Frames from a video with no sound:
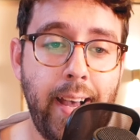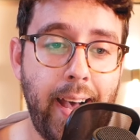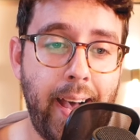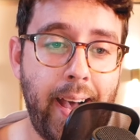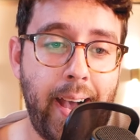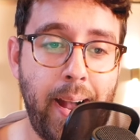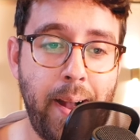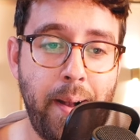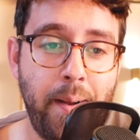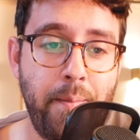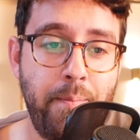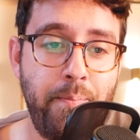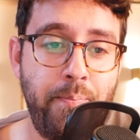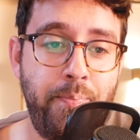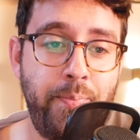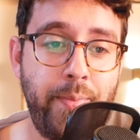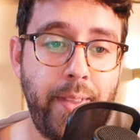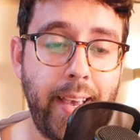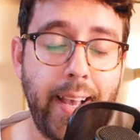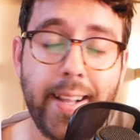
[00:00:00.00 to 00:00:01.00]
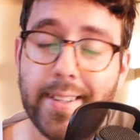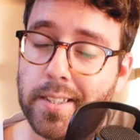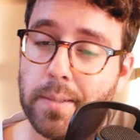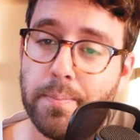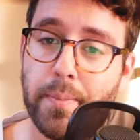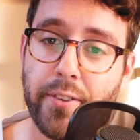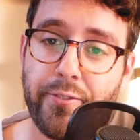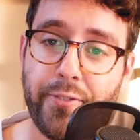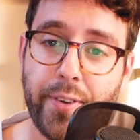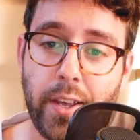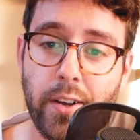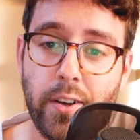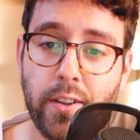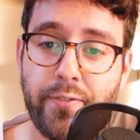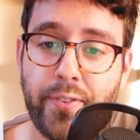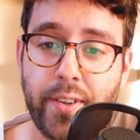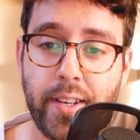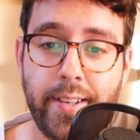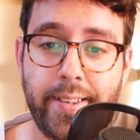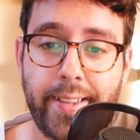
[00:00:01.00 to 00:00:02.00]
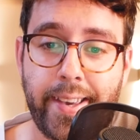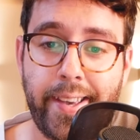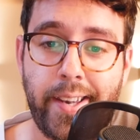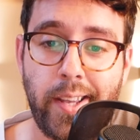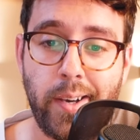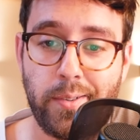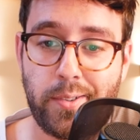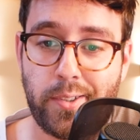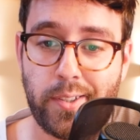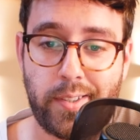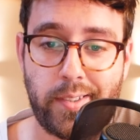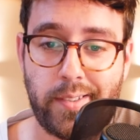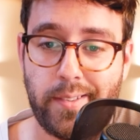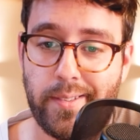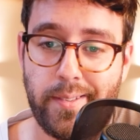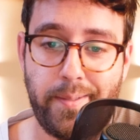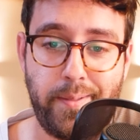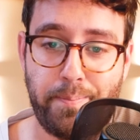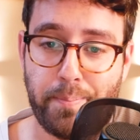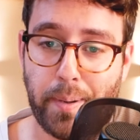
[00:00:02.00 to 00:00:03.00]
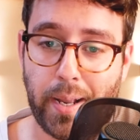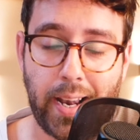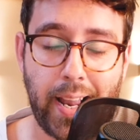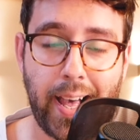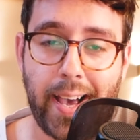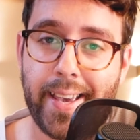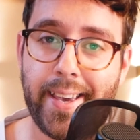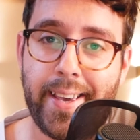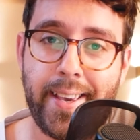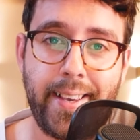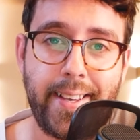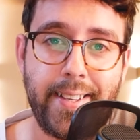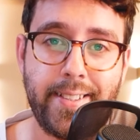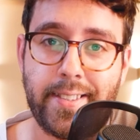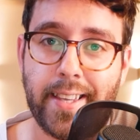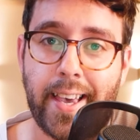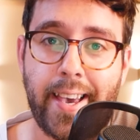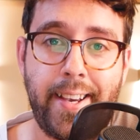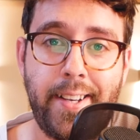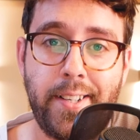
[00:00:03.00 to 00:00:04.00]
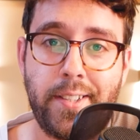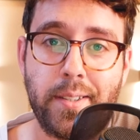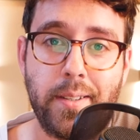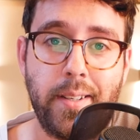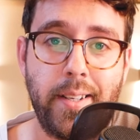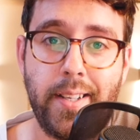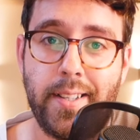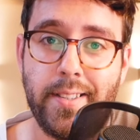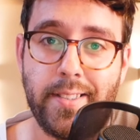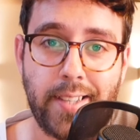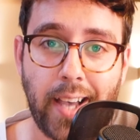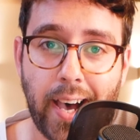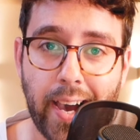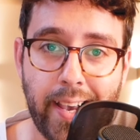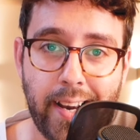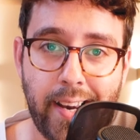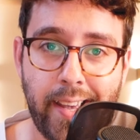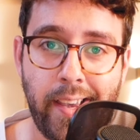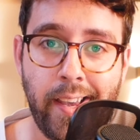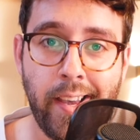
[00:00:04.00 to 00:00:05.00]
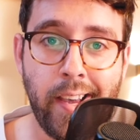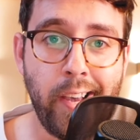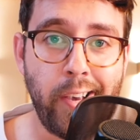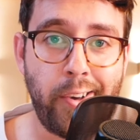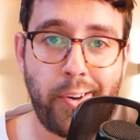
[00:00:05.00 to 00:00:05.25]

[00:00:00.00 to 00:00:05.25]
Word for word: Um, into midfield, Fernandinho just belying his age entirely.